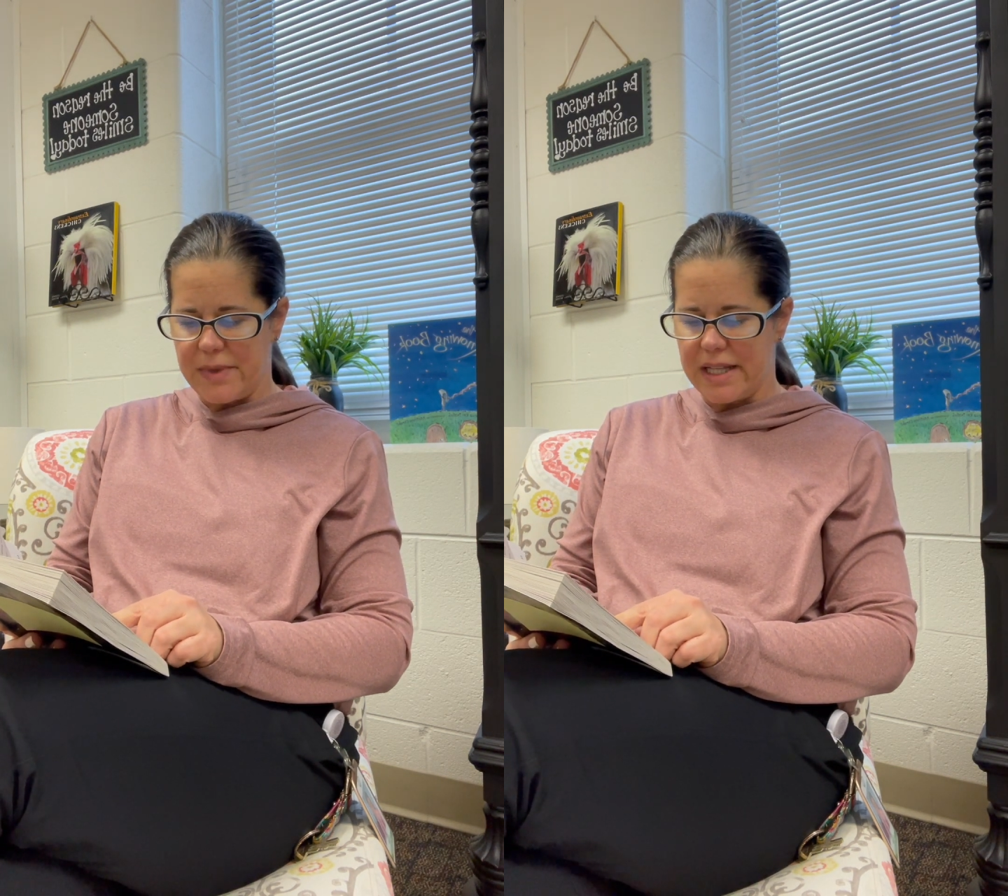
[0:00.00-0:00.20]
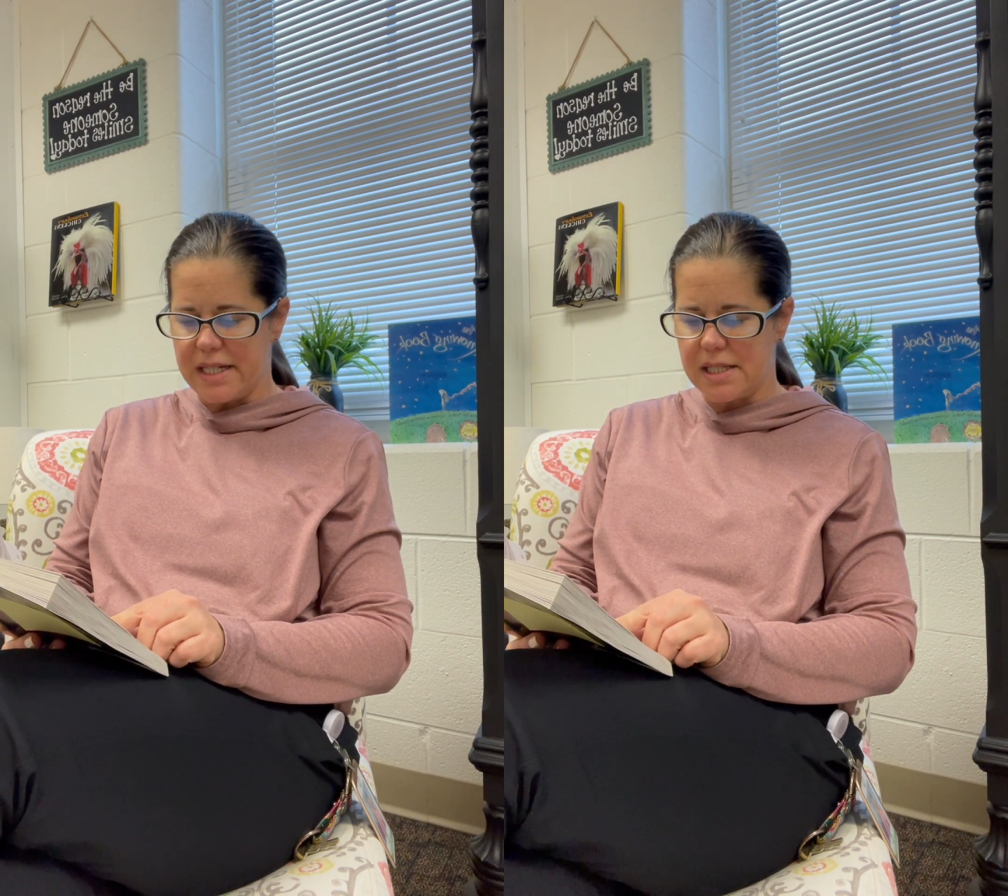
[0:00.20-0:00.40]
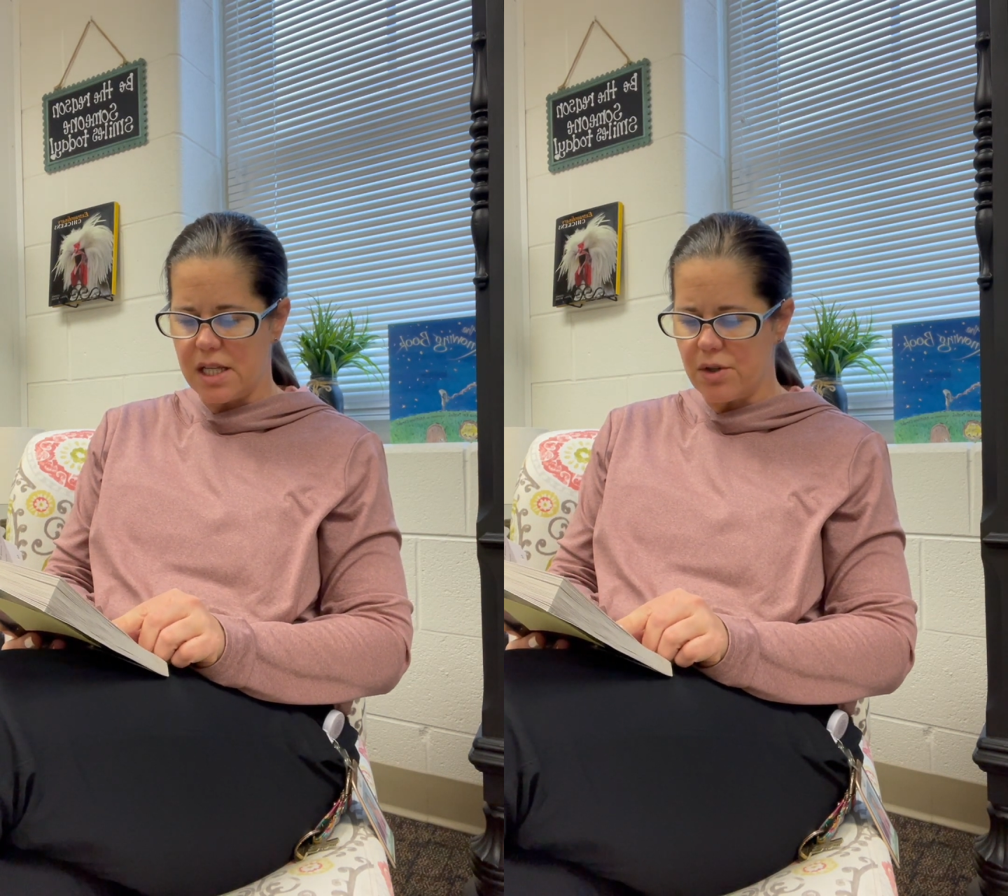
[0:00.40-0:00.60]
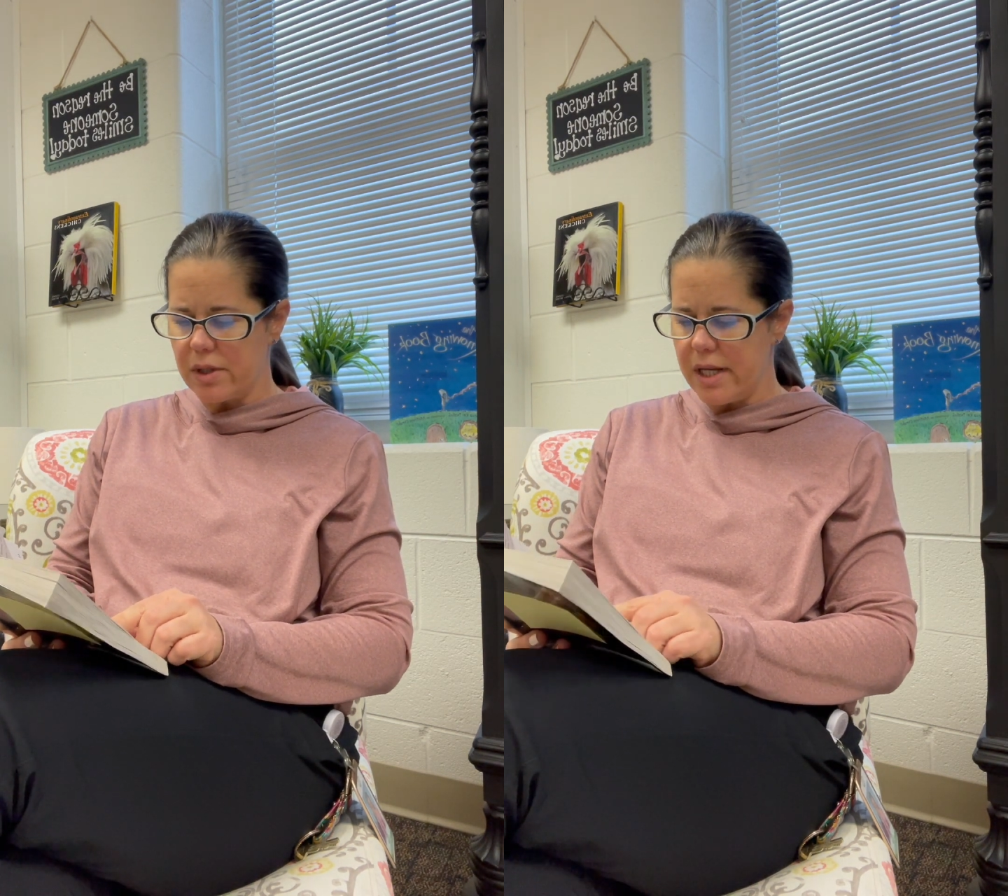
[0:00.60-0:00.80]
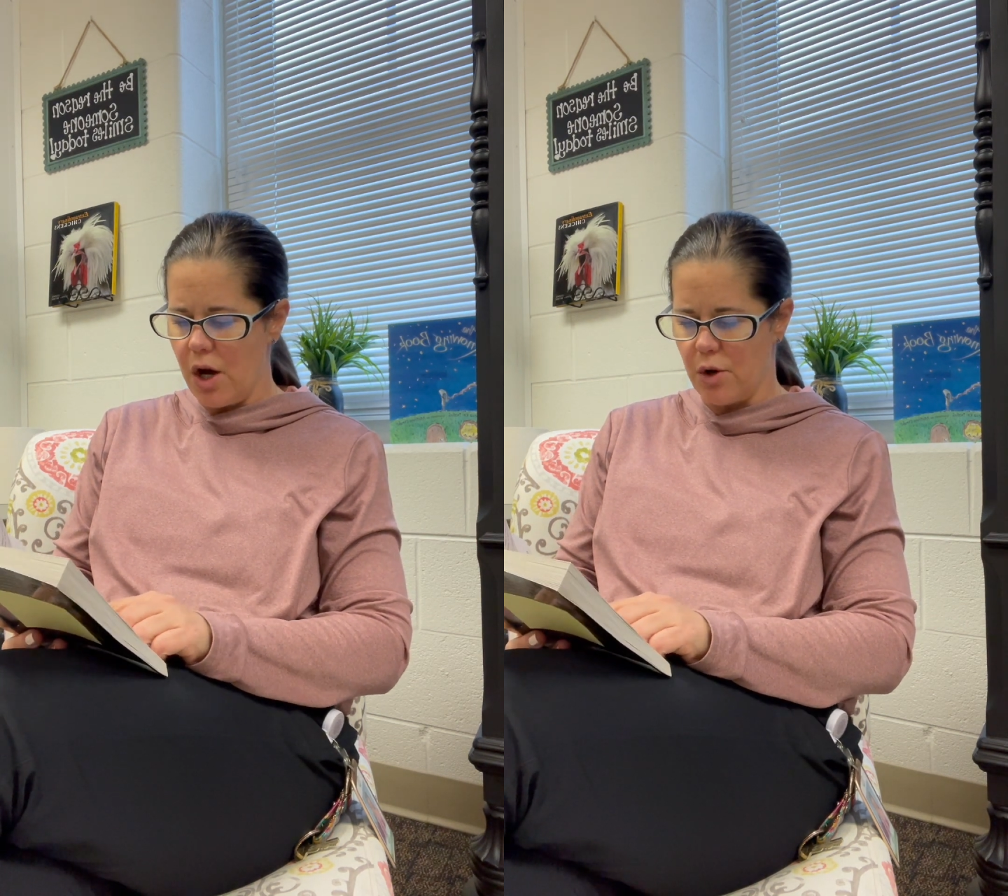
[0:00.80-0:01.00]
and I
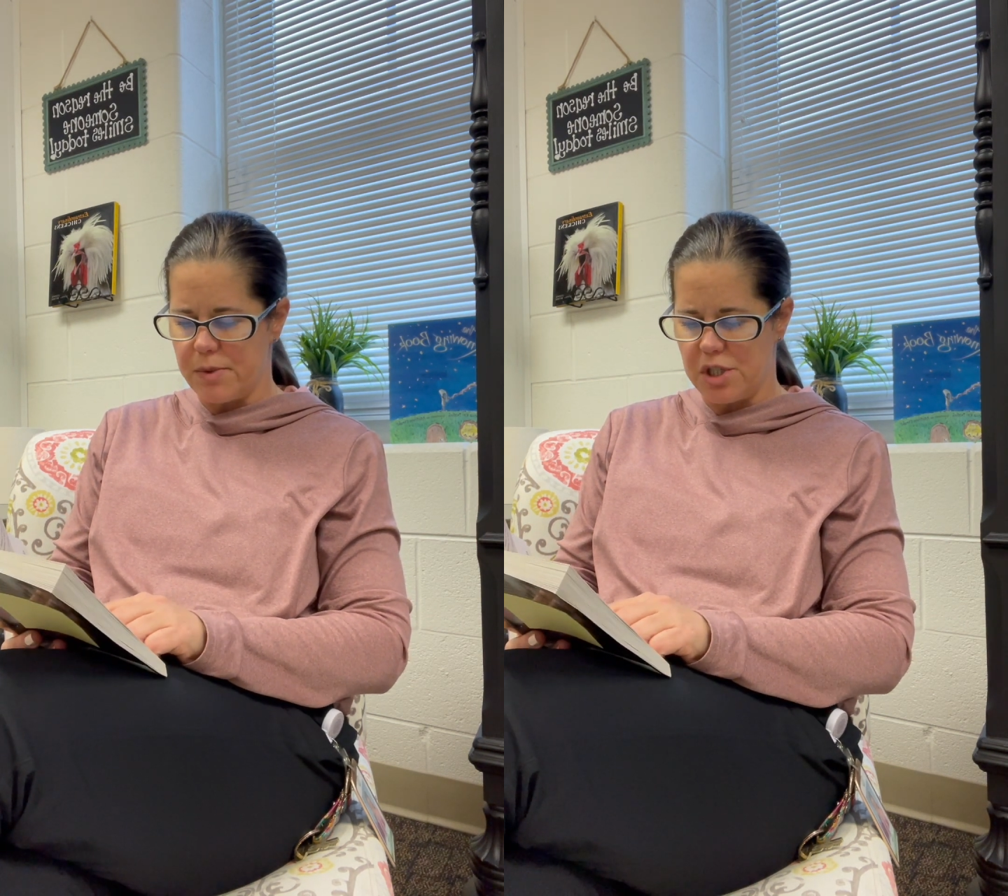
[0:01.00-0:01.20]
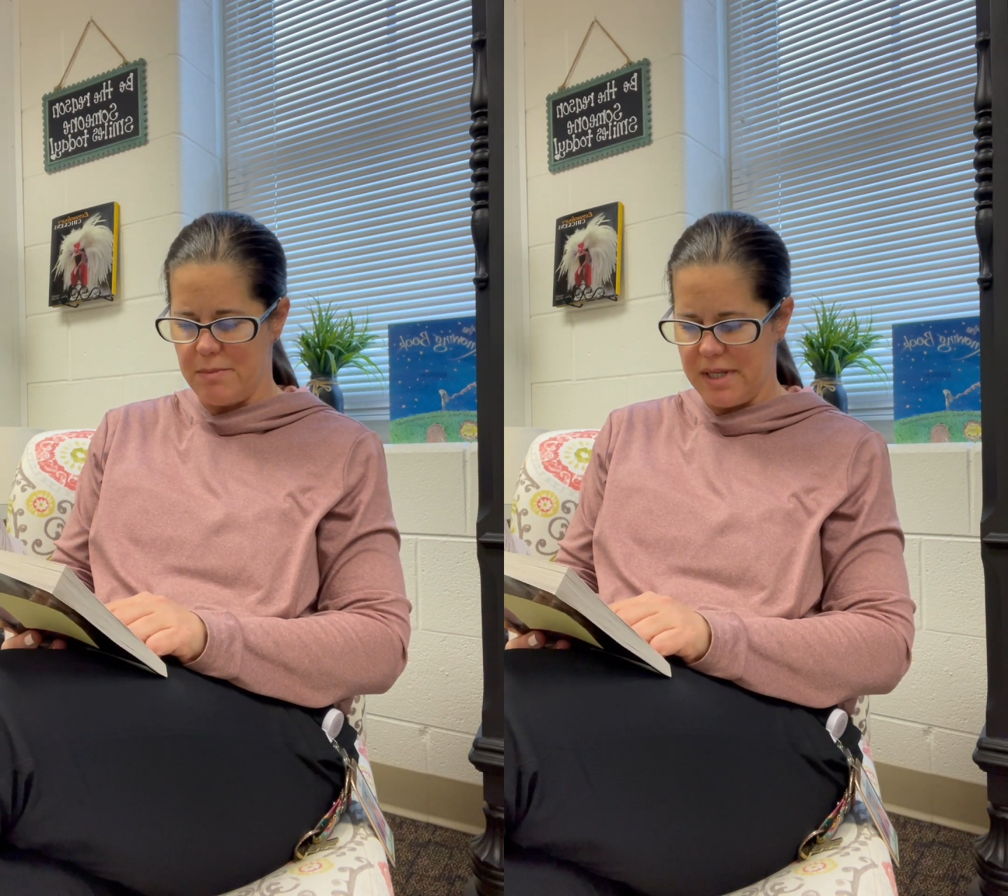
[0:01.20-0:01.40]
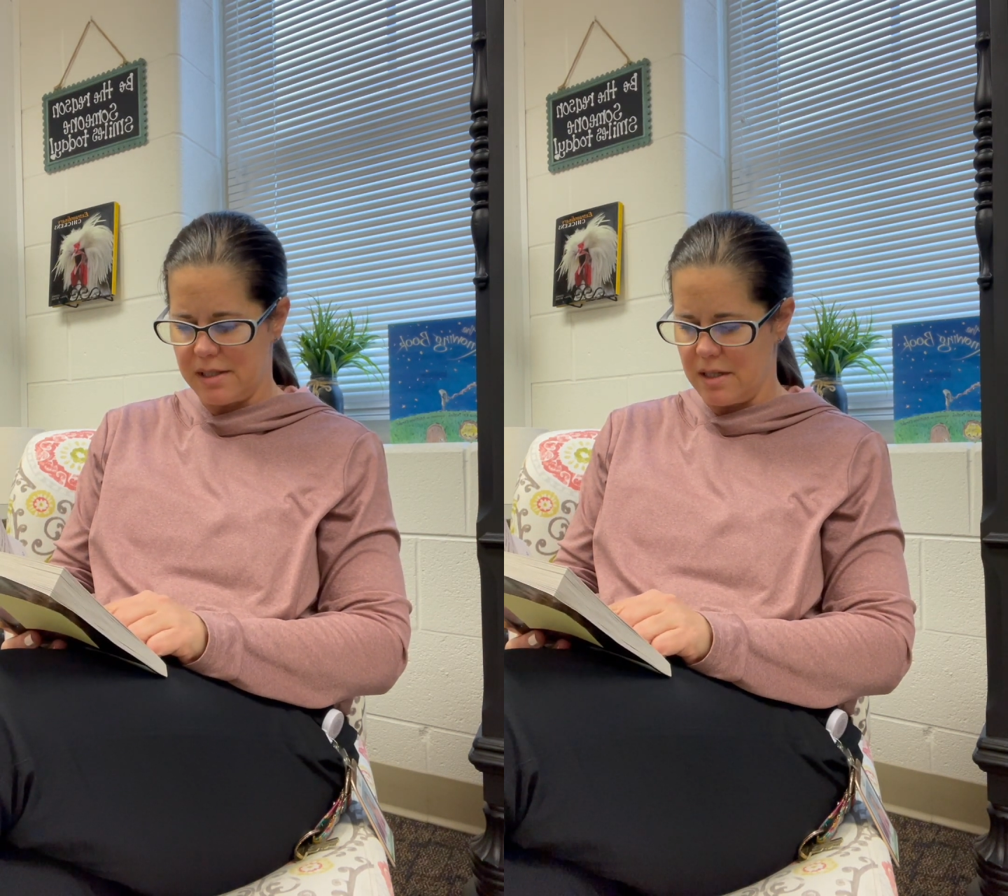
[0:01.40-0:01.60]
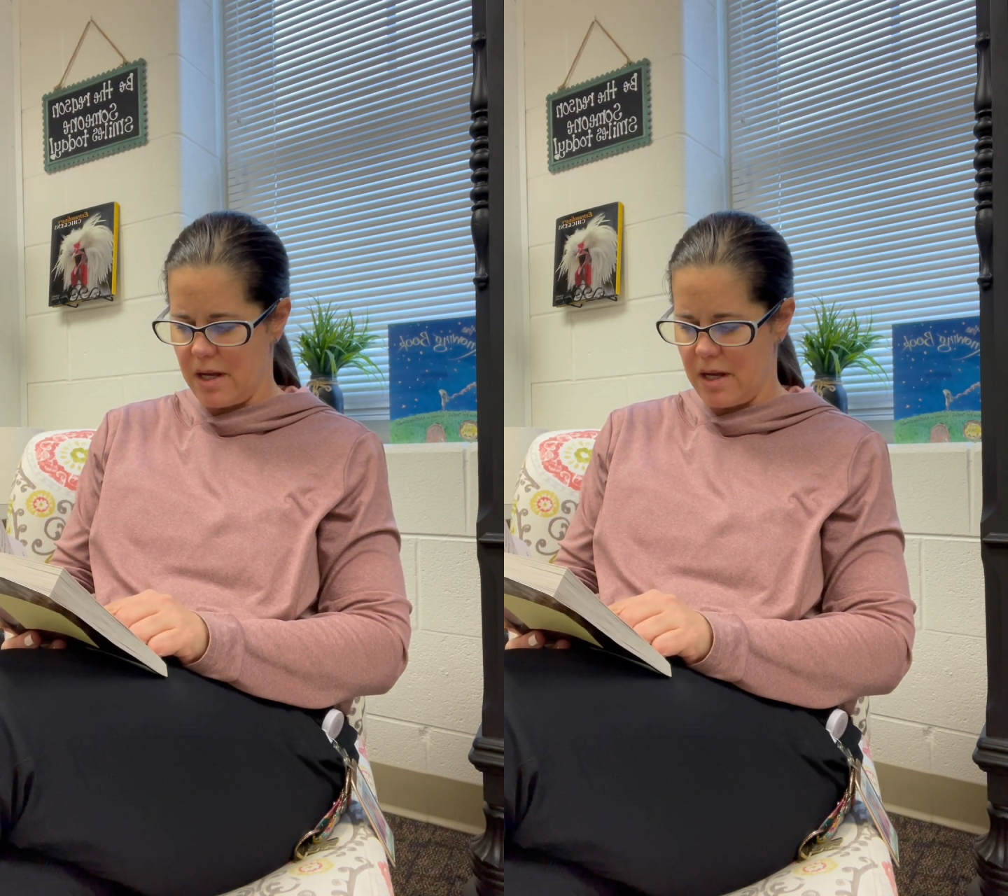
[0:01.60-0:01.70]
secretly hoped she missed